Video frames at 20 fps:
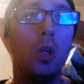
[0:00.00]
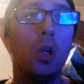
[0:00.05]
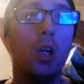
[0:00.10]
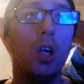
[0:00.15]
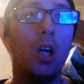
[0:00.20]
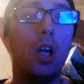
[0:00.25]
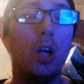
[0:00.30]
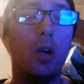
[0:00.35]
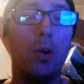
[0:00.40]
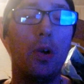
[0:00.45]

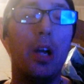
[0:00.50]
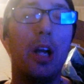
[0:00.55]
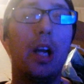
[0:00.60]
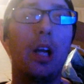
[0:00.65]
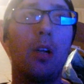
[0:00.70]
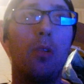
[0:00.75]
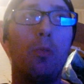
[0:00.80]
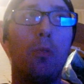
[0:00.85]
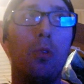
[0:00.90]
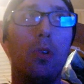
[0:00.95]
Iraq
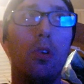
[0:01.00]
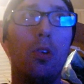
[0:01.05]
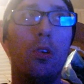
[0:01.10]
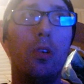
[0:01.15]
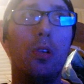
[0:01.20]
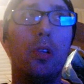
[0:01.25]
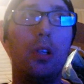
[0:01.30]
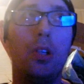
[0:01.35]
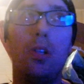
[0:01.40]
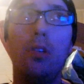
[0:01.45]
What
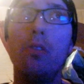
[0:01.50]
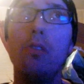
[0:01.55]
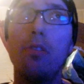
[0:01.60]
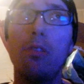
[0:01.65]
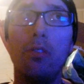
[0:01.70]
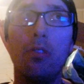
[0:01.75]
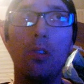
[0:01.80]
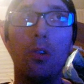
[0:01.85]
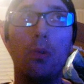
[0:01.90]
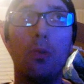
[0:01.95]
used
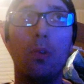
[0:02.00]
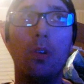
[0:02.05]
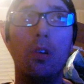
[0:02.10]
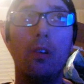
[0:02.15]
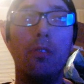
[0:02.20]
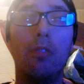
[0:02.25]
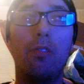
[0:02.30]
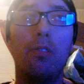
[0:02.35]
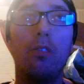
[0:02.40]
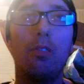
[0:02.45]
to
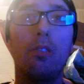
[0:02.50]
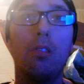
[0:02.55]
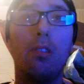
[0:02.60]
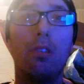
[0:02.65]
was